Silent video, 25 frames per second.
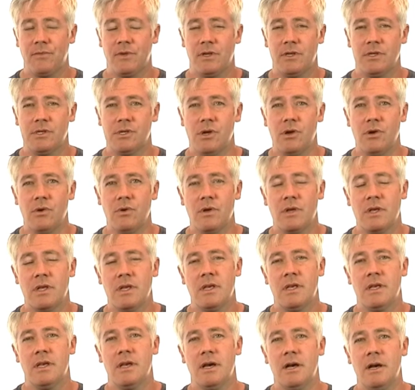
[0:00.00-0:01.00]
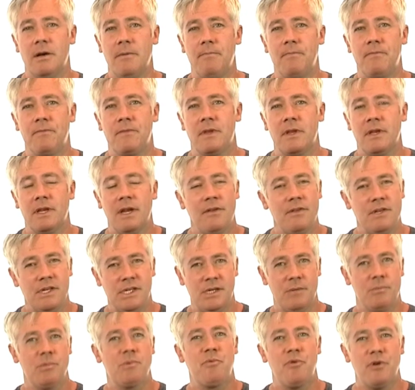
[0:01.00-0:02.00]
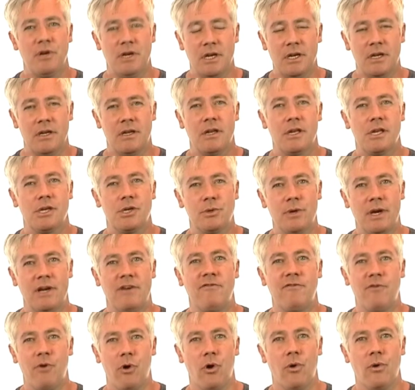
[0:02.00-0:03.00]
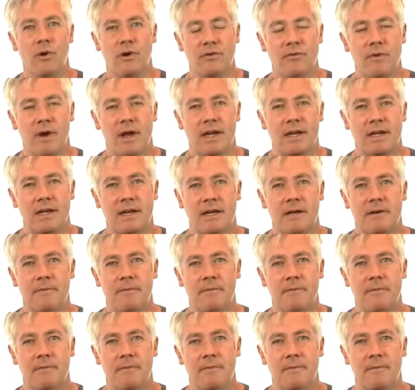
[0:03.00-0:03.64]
So now this seems pretty straightforward, right?